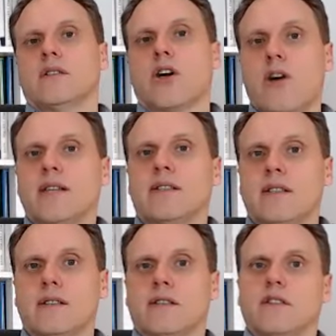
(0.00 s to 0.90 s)

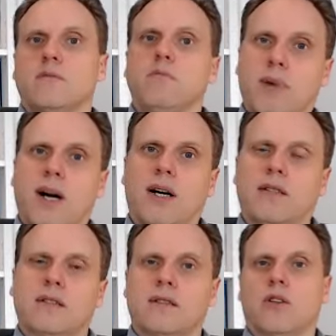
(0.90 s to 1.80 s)
crisis,
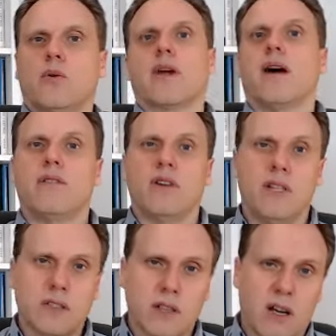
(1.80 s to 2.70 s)
but the
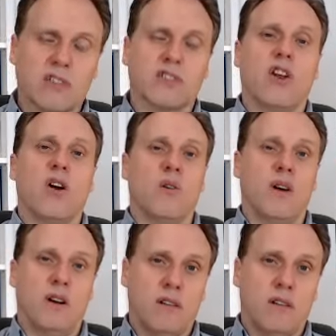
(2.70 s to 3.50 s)
recoveries are slower,